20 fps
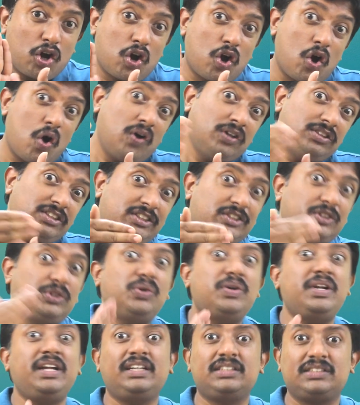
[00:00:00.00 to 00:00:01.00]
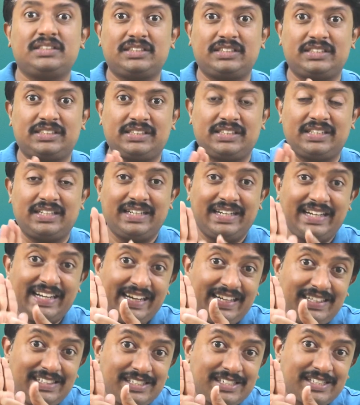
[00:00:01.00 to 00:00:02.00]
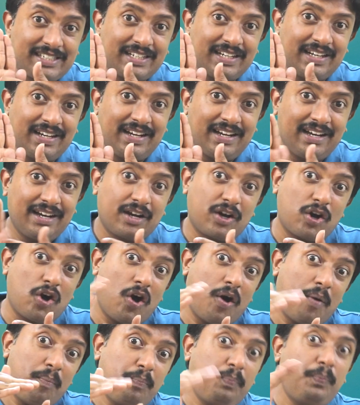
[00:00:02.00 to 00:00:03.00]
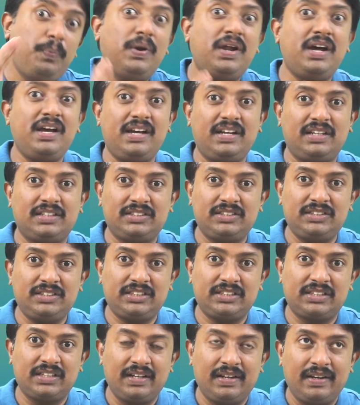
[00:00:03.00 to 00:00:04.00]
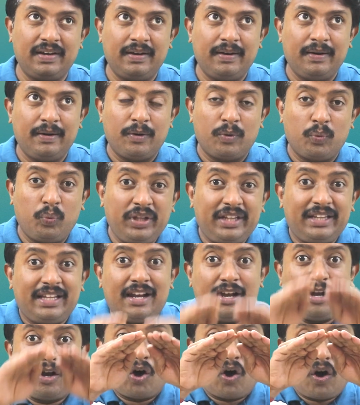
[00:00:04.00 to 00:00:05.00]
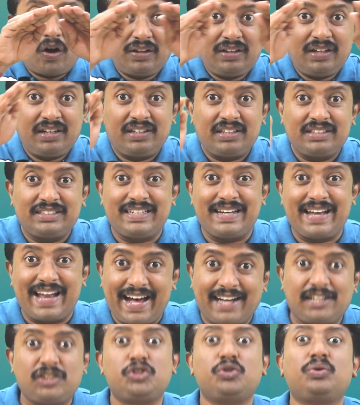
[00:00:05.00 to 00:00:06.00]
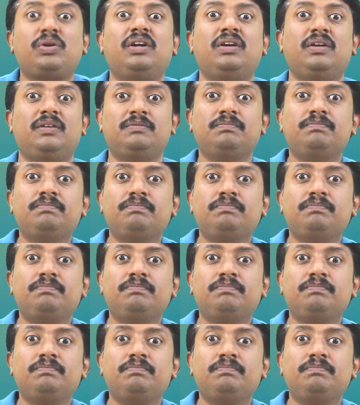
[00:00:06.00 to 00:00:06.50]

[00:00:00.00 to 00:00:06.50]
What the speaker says: consonance, its compliance with a law that is natural.